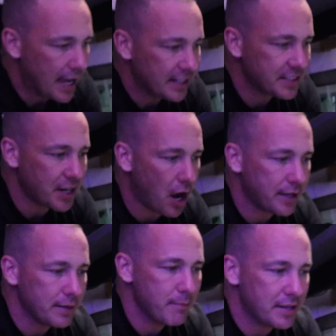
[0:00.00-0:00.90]
and
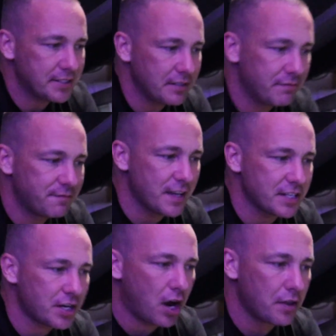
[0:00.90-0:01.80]
documented
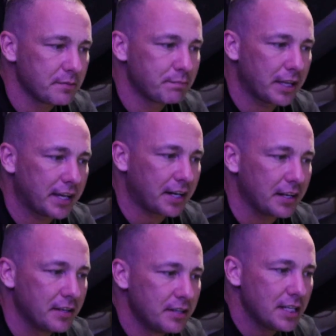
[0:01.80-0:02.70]
fish on the planet,
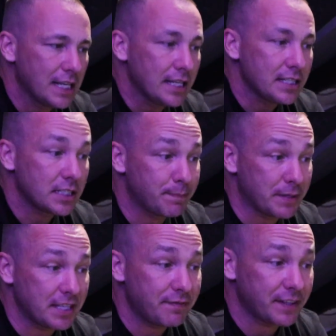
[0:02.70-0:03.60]

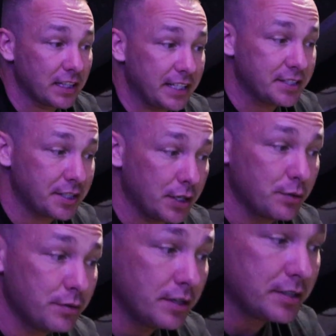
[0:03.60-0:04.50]
specifically due
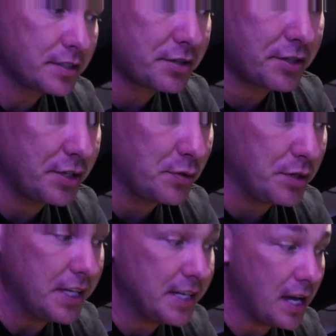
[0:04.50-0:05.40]
to their
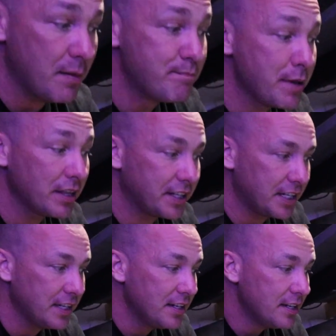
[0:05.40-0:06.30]
unique
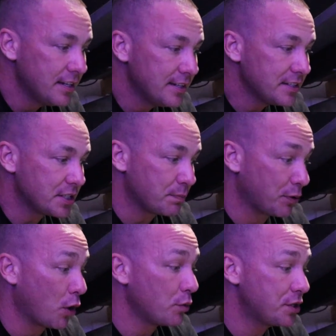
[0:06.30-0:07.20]
ability to
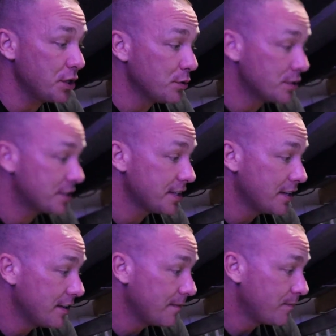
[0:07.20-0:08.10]
produce
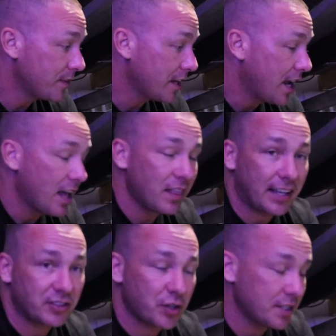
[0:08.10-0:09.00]

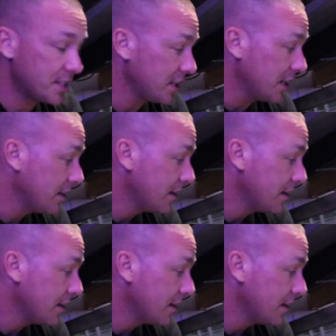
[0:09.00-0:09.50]
electricity.